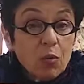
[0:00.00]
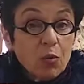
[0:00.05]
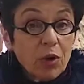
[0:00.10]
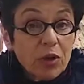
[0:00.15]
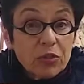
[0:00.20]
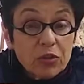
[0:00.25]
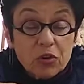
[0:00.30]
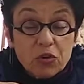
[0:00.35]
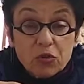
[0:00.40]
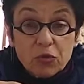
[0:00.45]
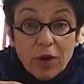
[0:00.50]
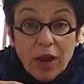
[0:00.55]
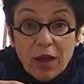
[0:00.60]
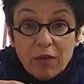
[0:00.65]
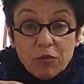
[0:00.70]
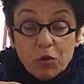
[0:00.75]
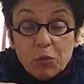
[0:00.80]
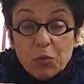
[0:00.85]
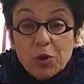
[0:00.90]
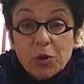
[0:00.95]
what the
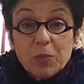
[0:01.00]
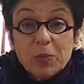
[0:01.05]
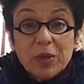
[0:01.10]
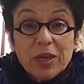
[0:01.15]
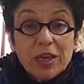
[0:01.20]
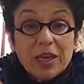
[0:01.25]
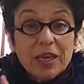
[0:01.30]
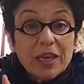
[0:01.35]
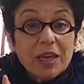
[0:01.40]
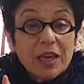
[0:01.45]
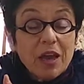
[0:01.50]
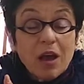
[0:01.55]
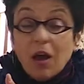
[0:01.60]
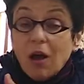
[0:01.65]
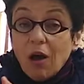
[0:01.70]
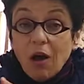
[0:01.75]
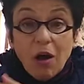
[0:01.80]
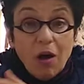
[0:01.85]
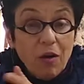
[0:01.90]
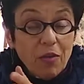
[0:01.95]
travel will be,
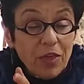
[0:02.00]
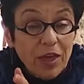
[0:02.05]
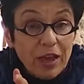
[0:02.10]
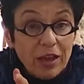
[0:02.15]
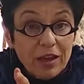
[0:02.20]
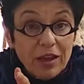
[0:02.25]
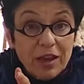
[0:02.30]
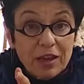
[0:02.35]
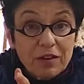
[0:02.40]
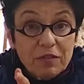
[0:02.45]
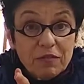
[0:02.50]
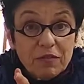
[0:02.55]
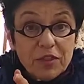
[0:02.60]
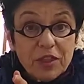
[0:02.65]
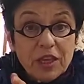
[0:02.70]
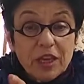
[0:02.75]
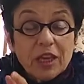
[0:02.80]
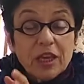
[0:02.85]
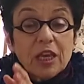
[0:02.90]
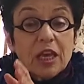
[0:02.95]
all that kind of
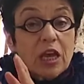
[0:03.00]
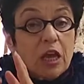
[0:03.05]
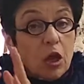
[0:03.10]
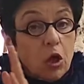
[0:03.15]
thing.